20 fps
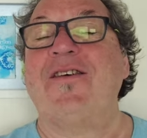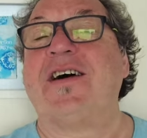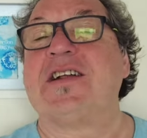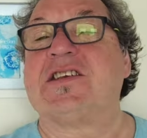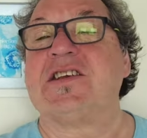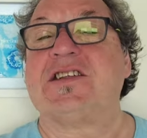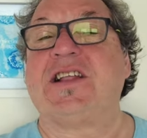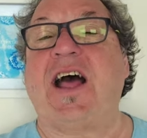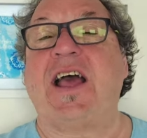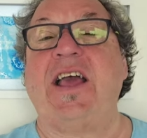Right,
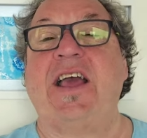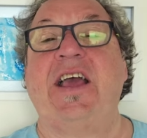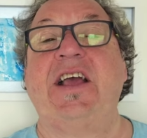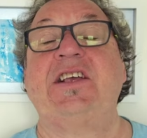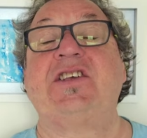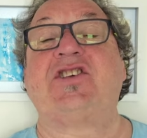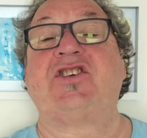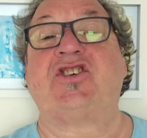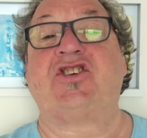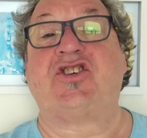today
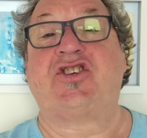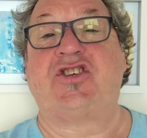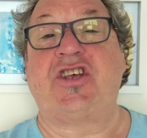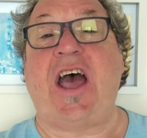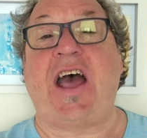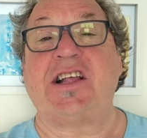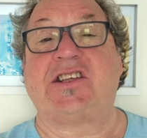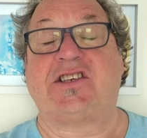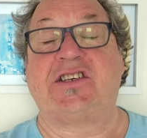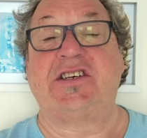is
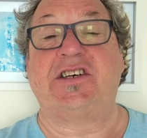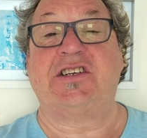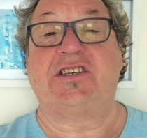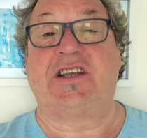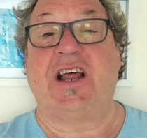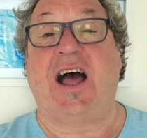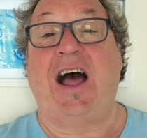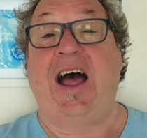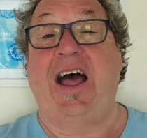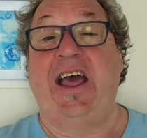
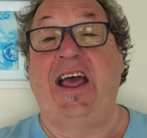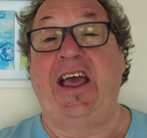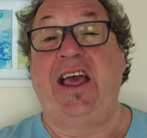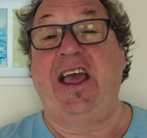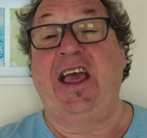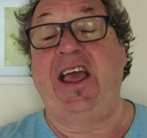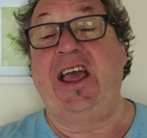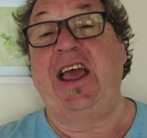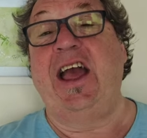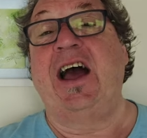
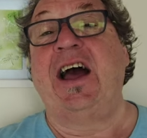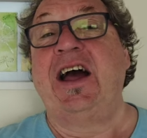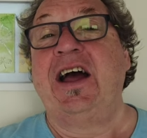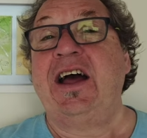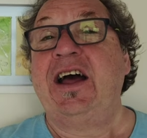Saturday.